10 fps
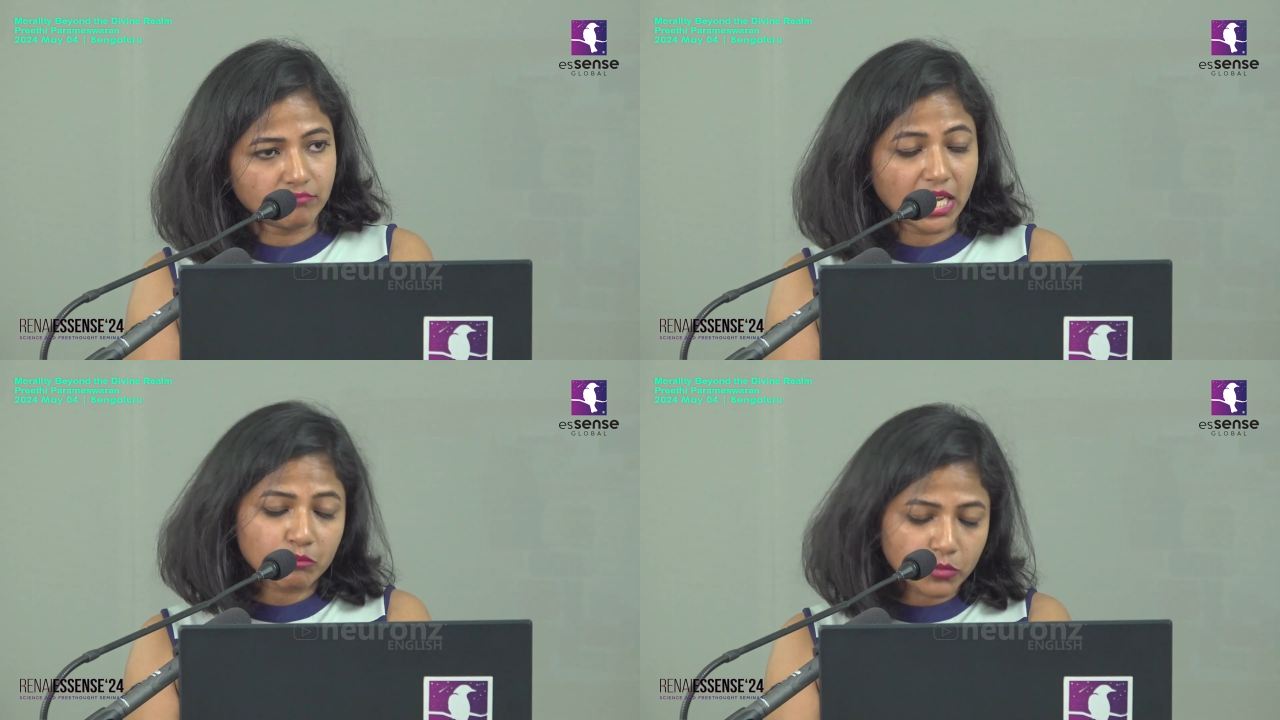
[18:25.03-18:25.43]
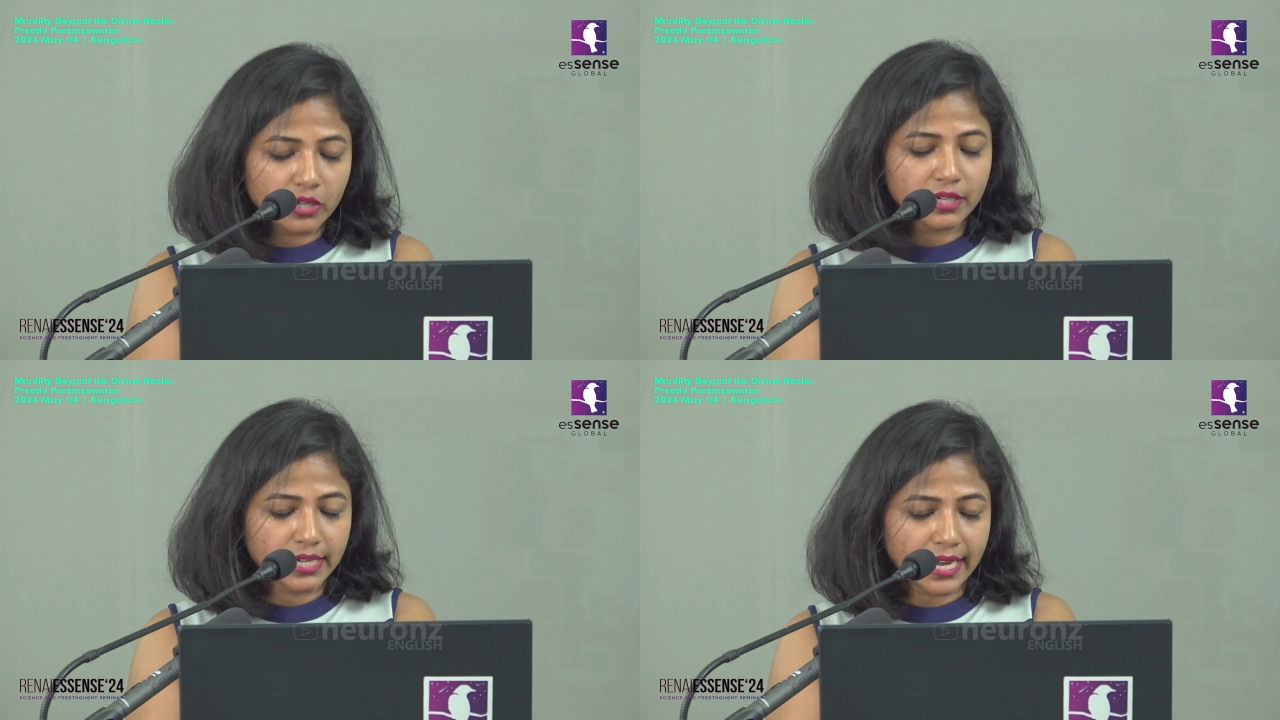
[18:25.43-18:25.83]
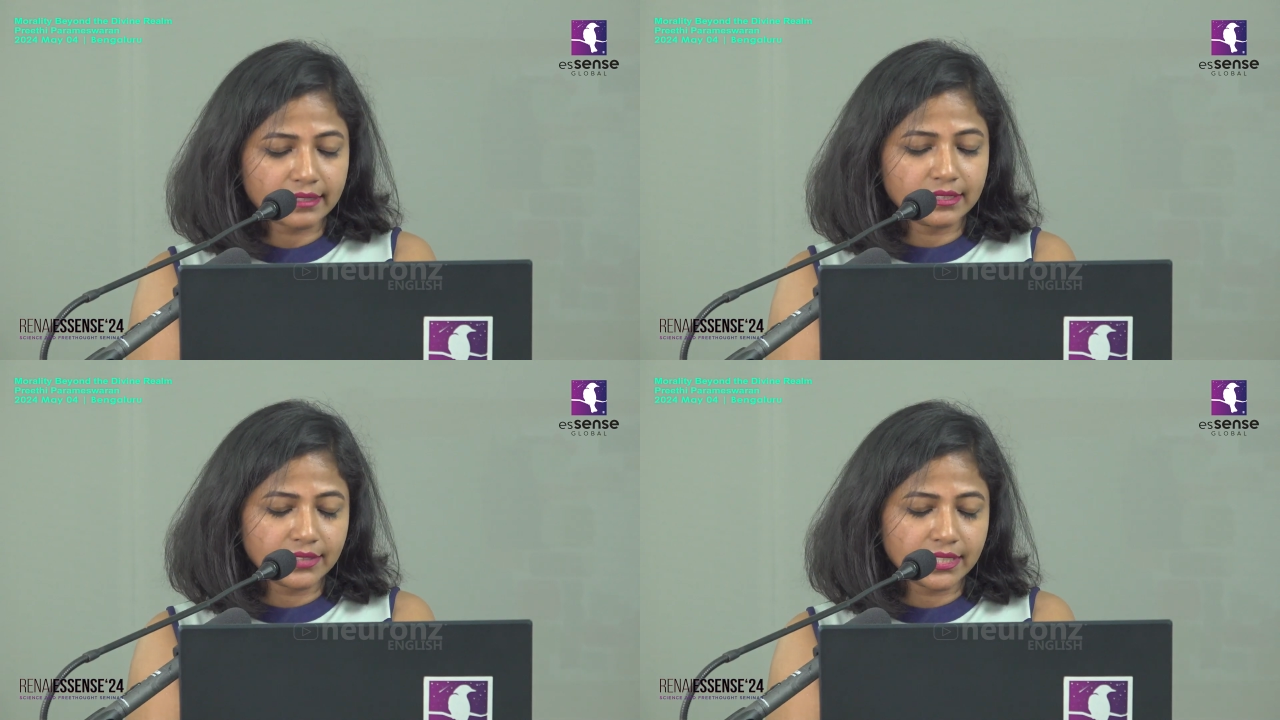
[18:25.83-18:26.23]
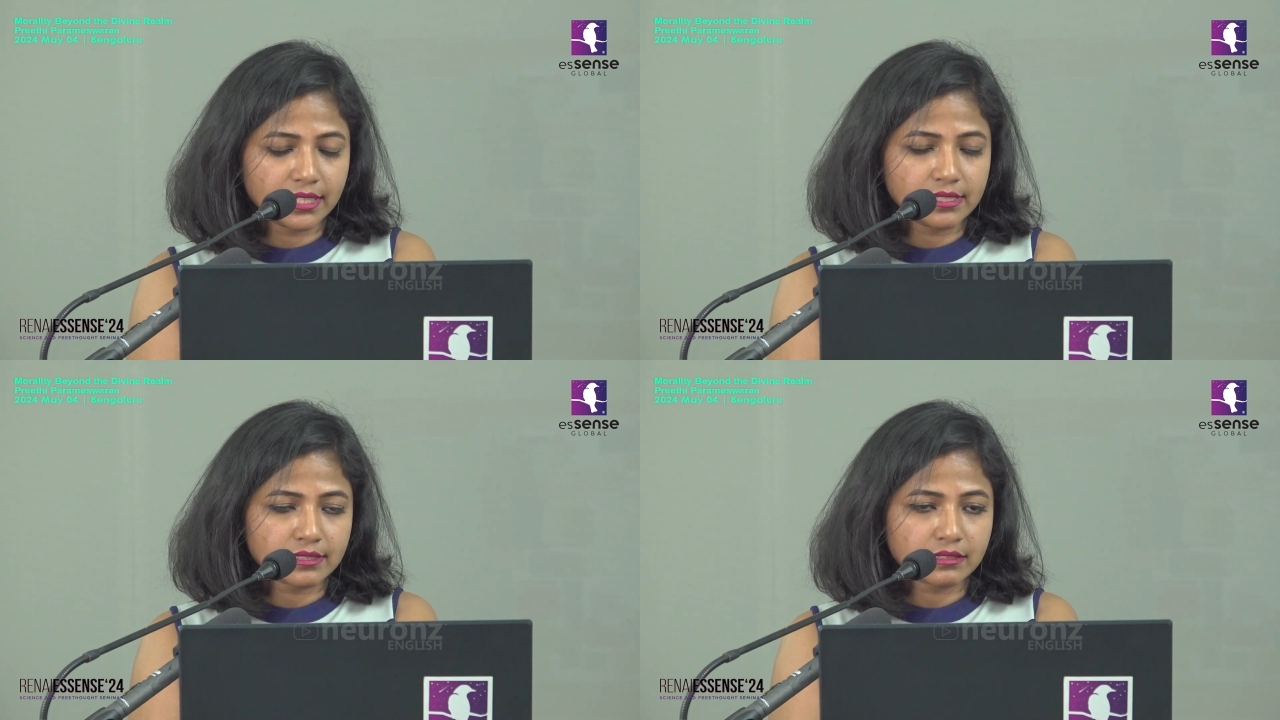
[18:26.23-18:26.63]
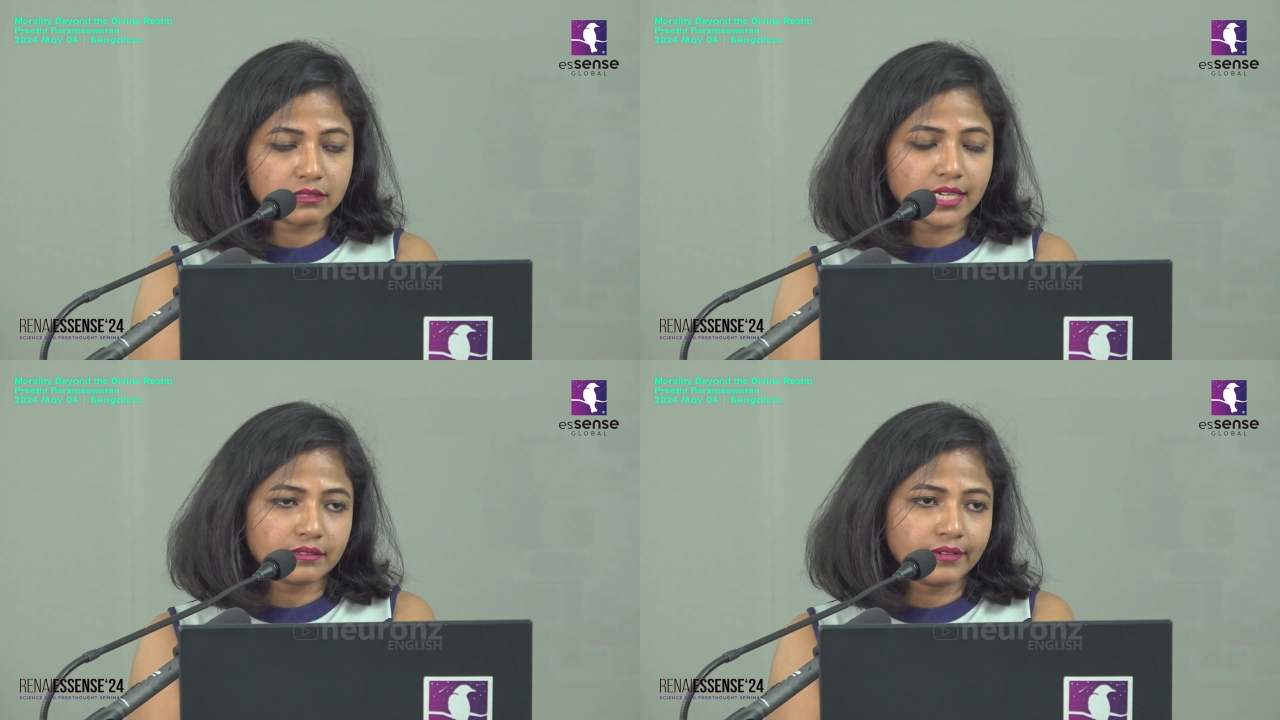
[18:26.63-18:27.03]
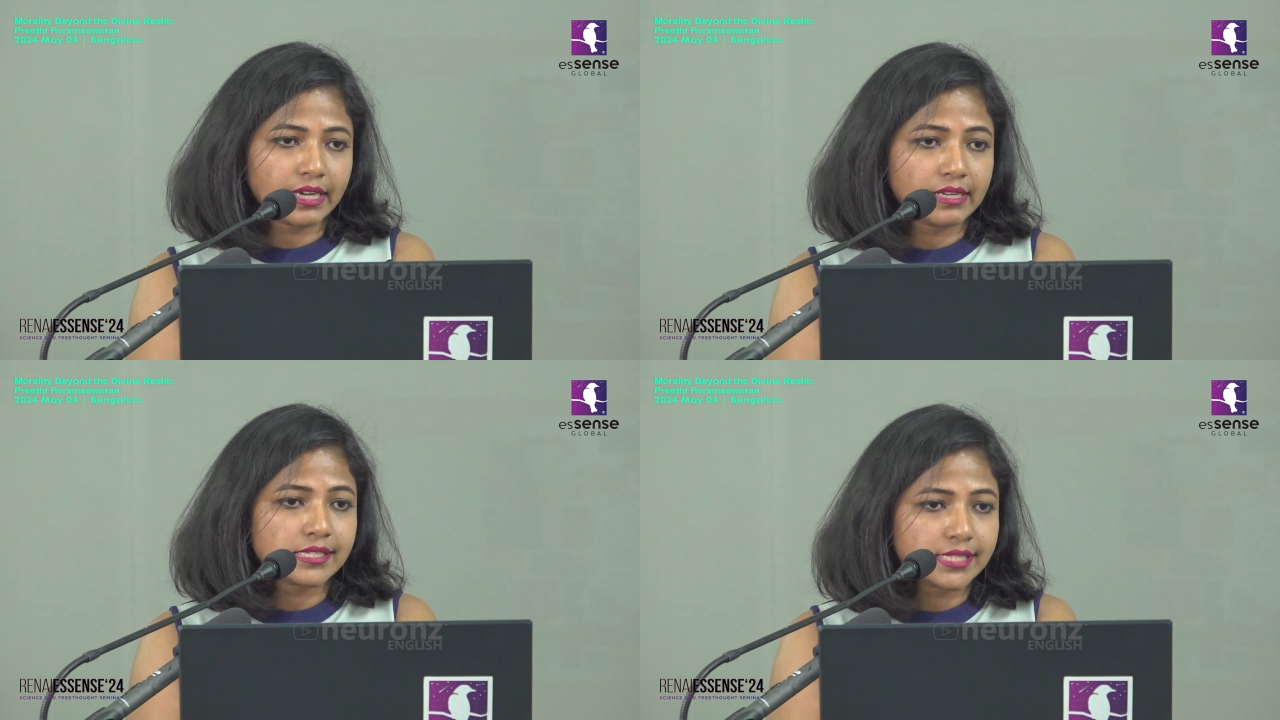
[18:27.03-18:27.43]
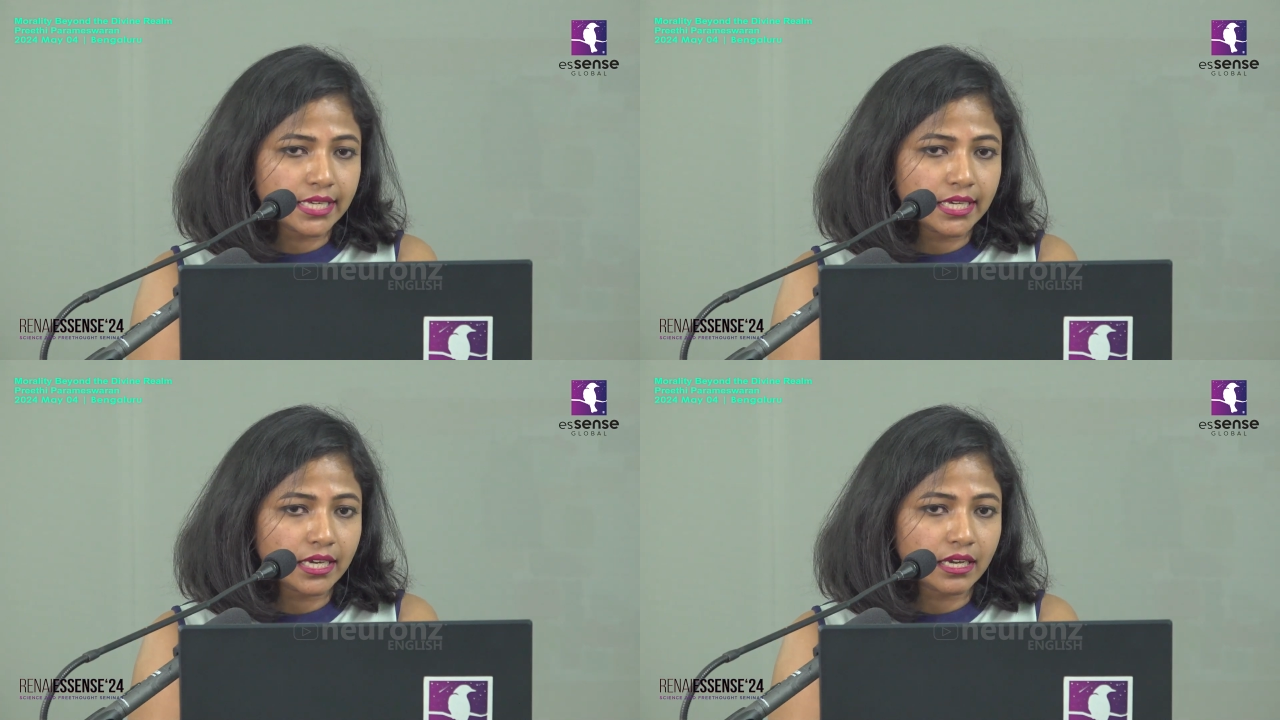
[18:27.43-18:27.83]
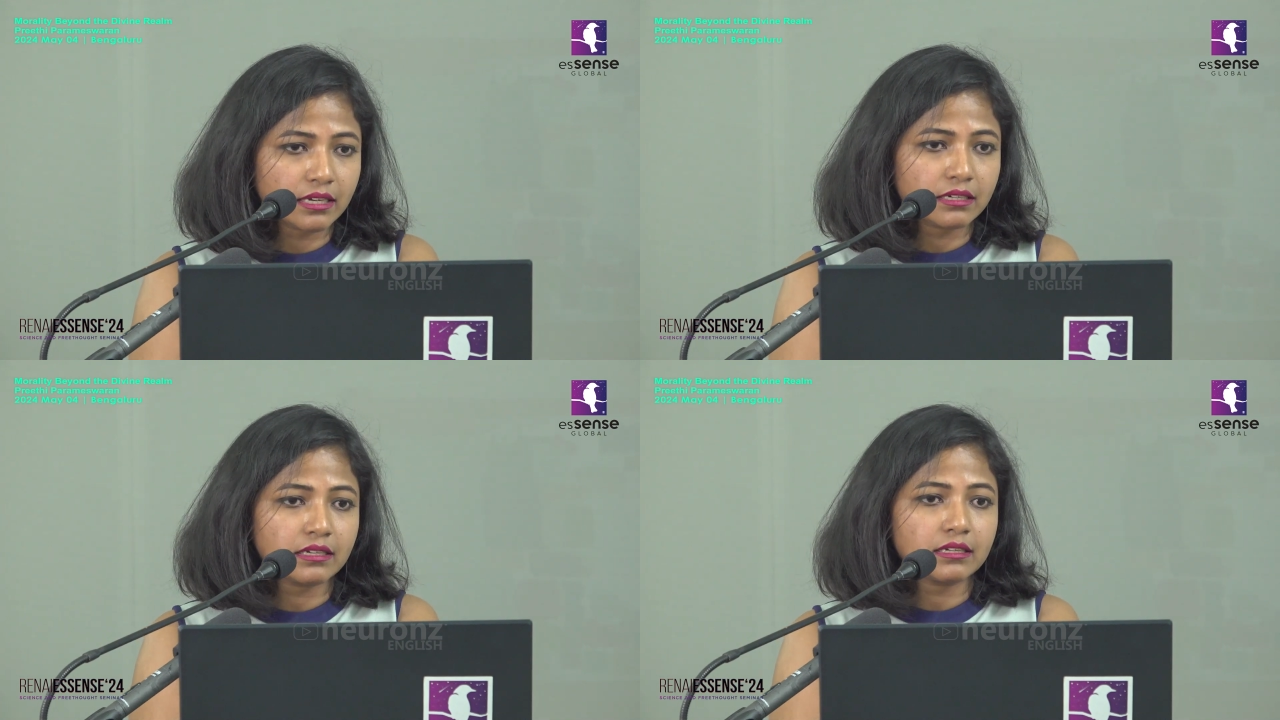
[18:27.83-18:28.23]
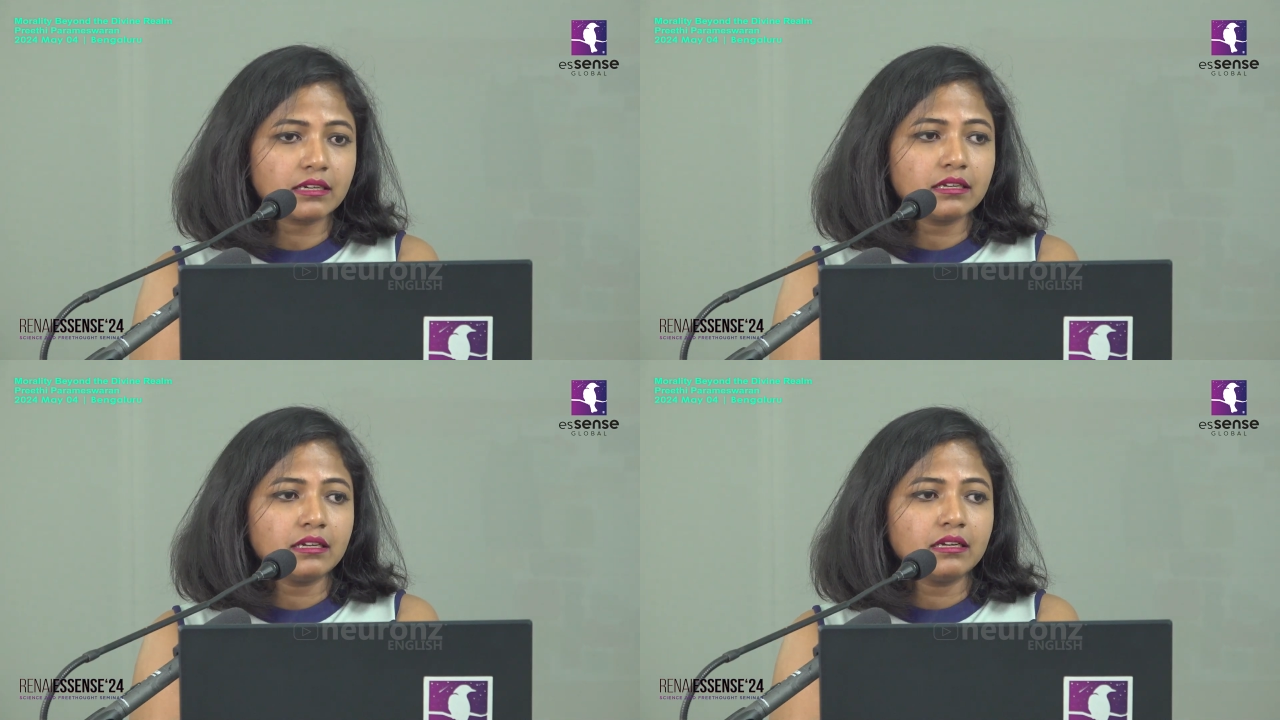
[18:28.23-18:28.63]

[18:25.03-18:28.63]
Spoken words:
immoral activities that we can see in